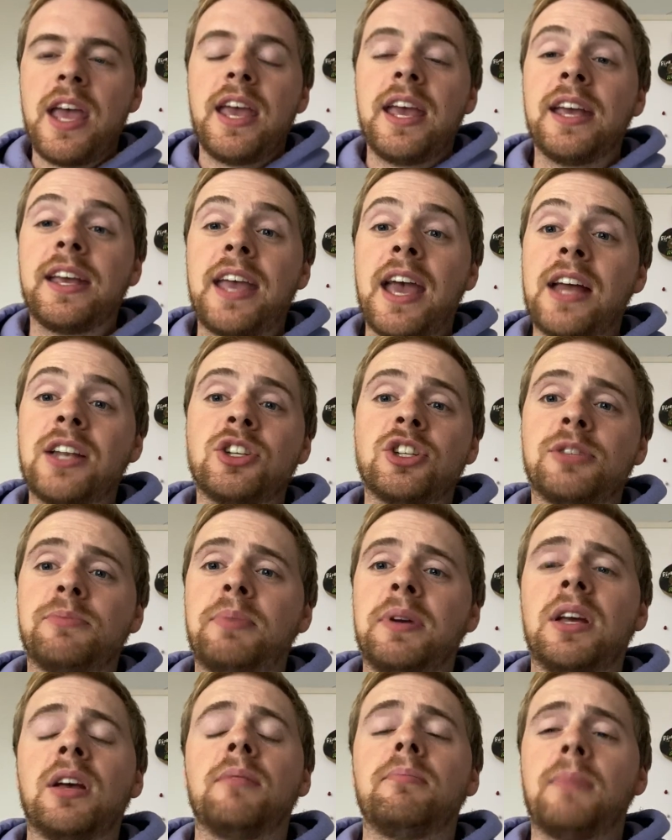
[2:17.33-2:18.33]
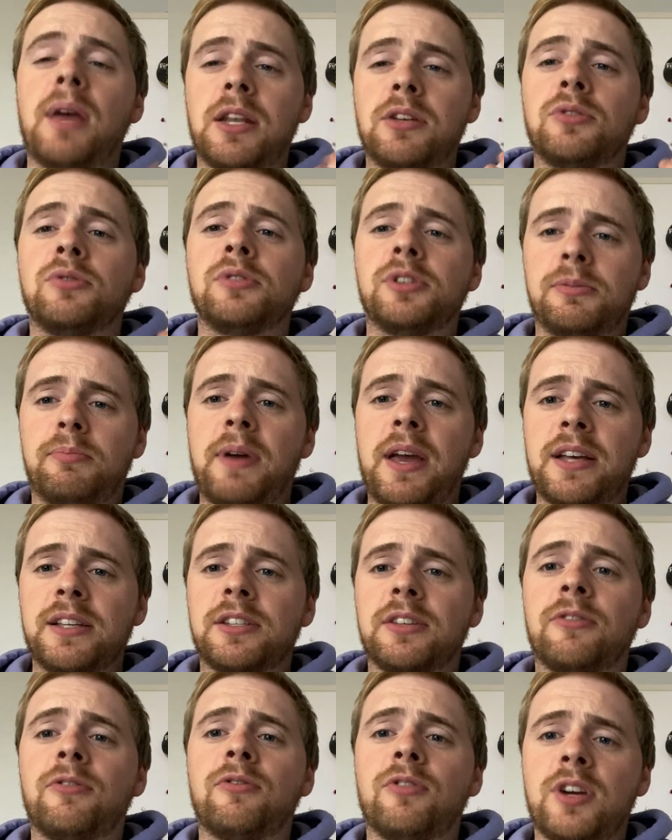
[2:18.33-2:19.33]
It can just be a mental
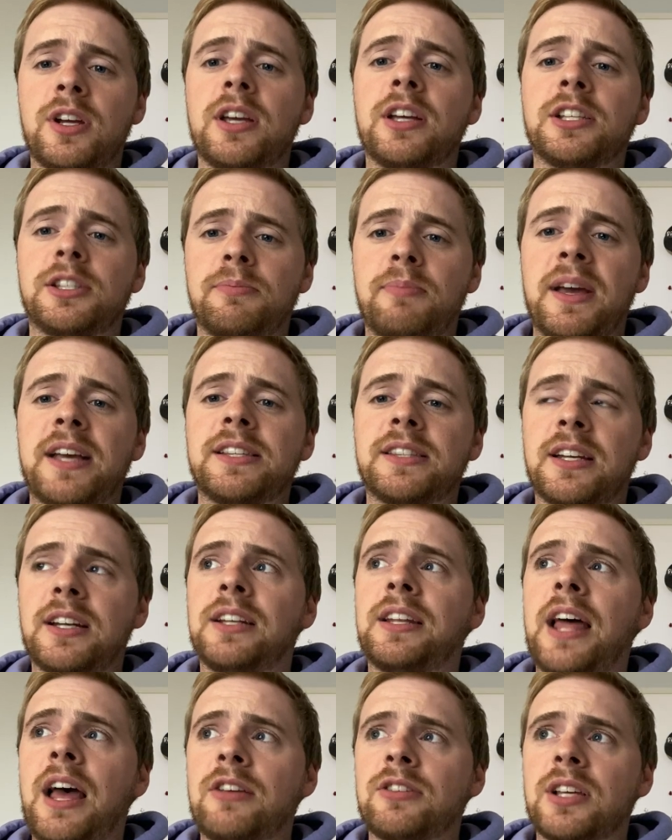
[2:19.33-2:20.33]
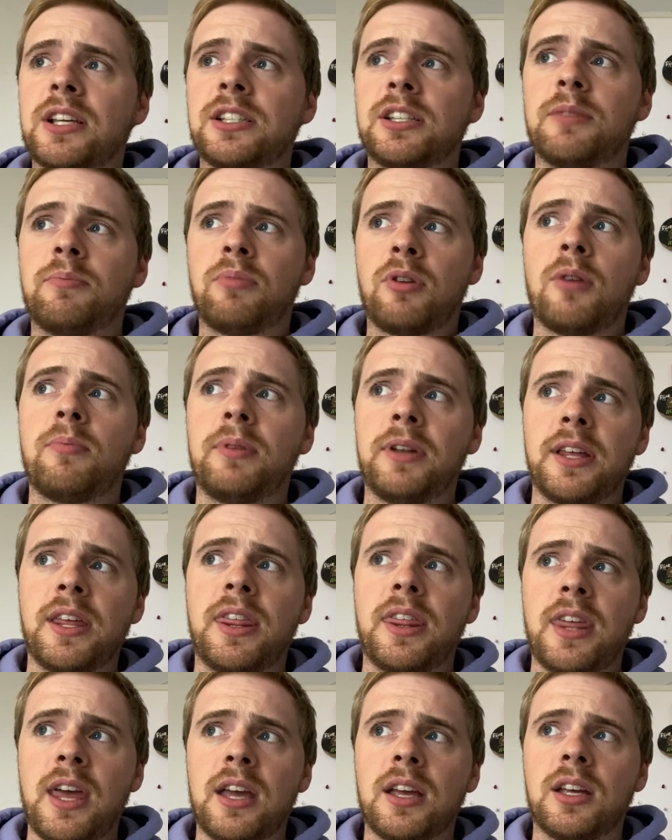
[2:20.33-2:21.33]
space, a freeing space that allows us to properly
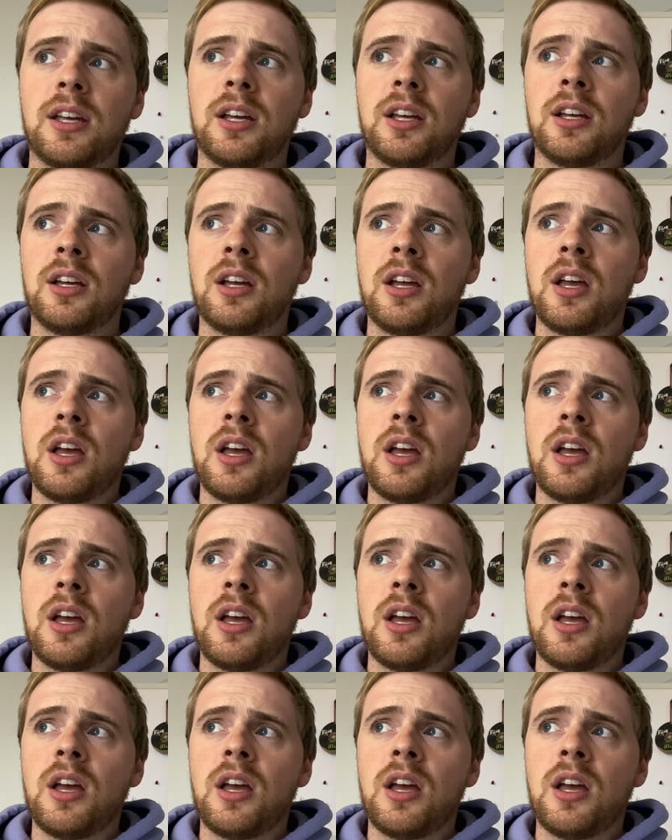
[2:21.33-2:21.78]
think.